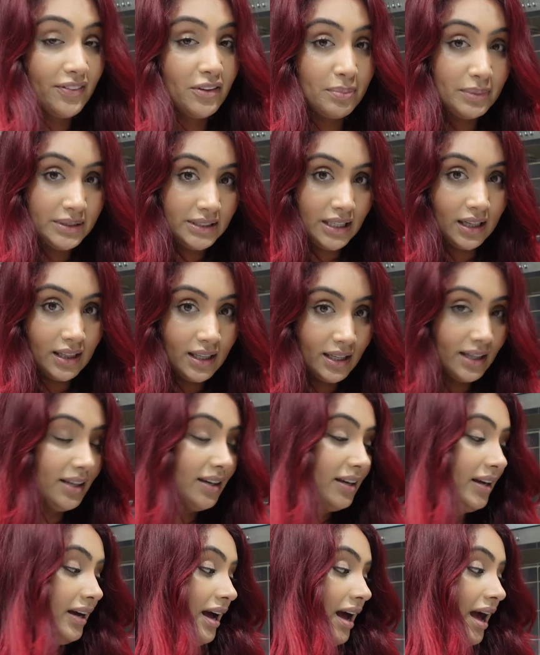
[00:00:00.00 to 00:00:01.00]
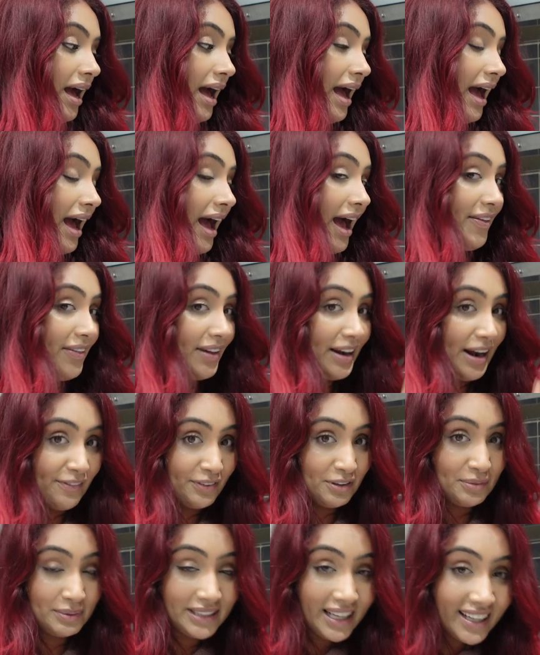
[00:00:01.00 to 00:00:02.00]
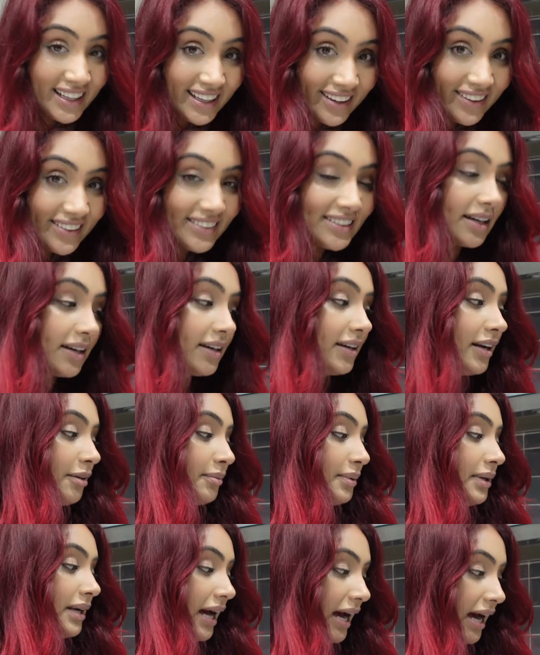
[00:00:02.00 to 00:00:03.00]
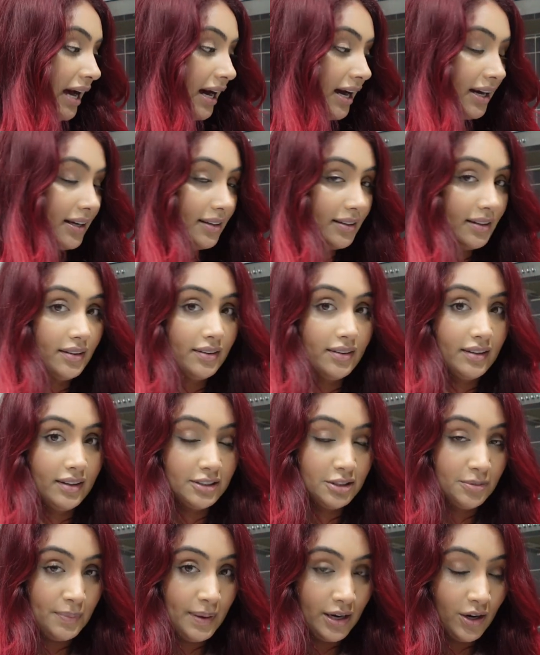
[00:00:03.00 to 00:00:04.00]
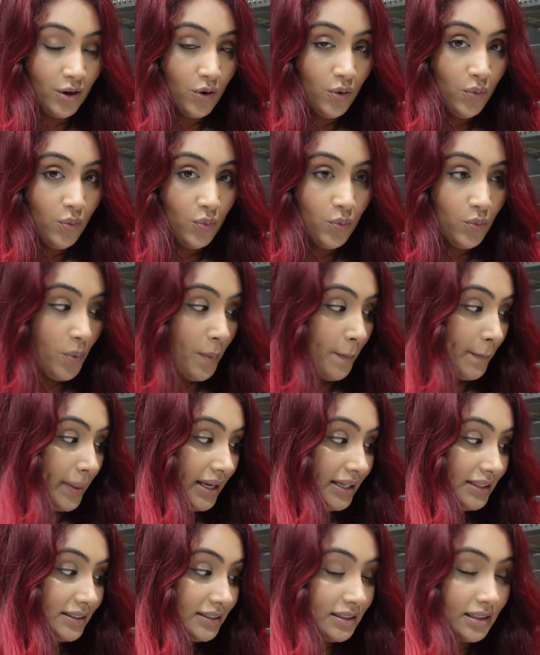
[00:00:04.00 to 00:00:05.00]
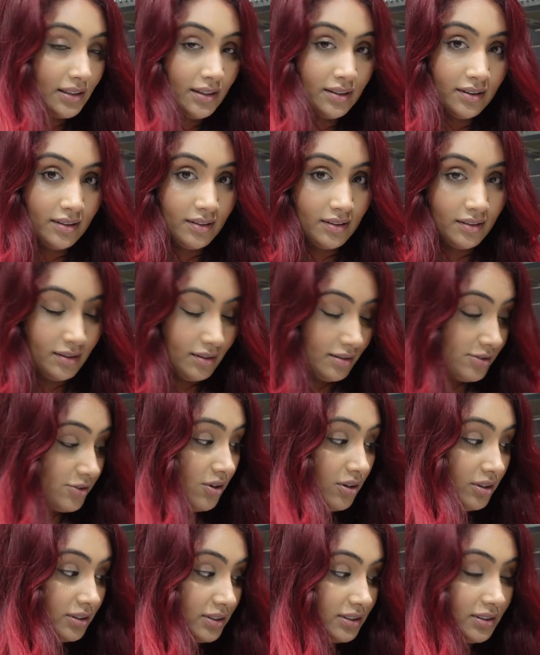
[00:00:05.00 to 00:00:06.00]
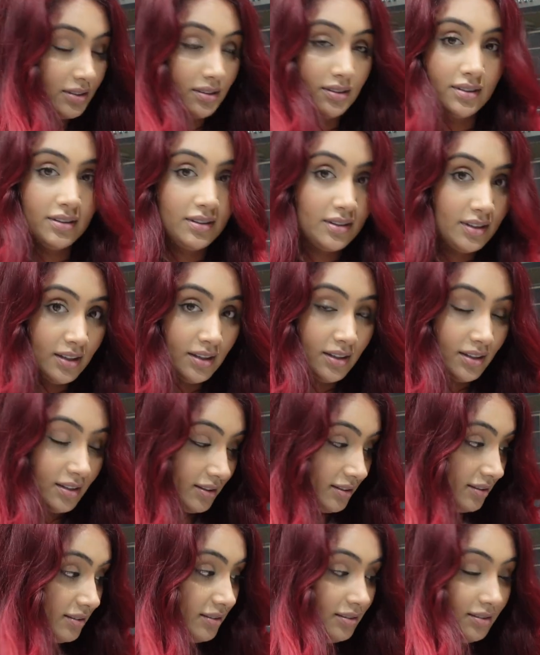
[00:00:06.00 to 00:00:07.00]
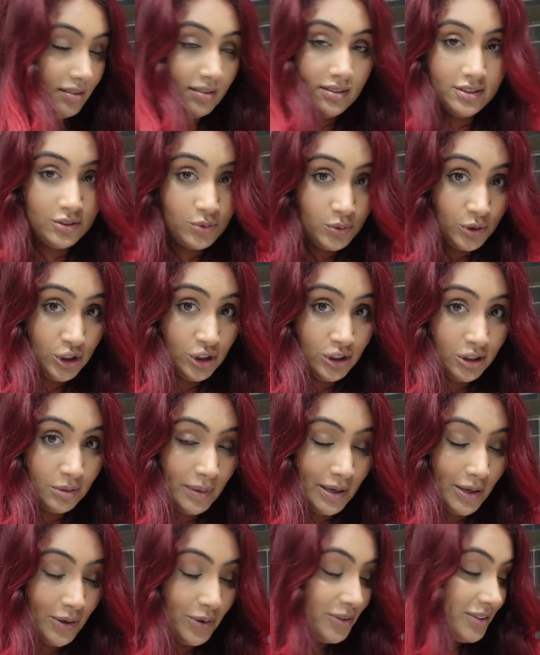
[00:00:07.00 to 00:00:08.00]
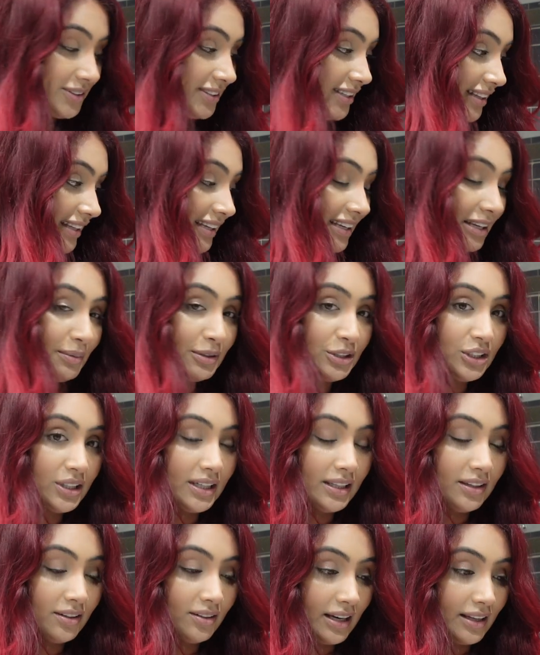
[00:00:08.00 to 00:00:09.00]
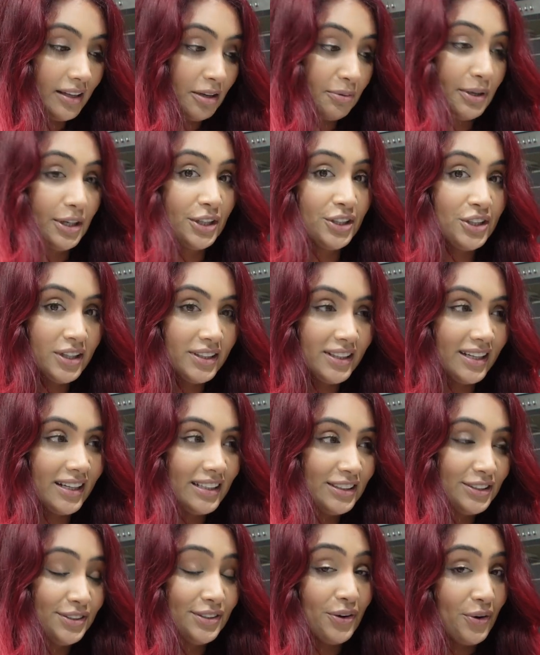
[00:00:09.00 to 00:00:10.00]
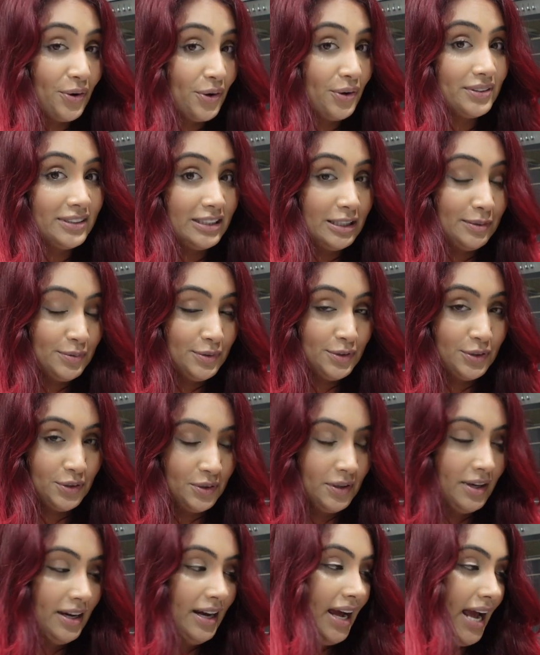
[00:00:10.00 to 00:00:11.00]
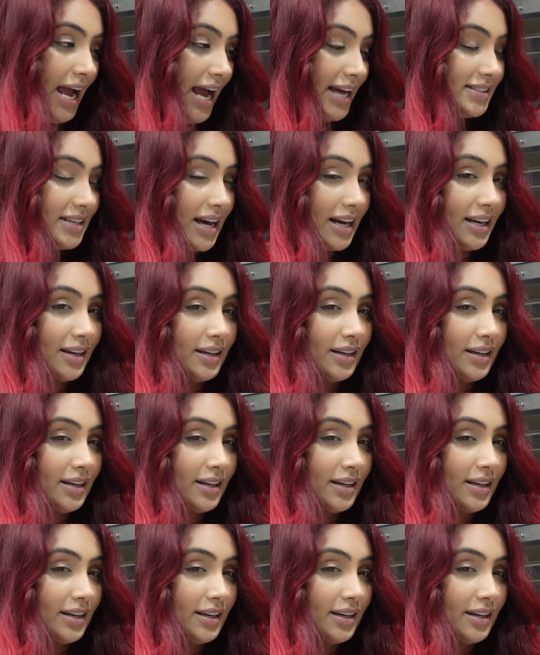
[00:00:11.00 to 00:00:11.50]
masala. And then after the masala are done, I'm gonna add the tomato paste sauce. Squish tomatoes thingy majiggy in there, and then I'm gonna cook that until the oil seeps through. It's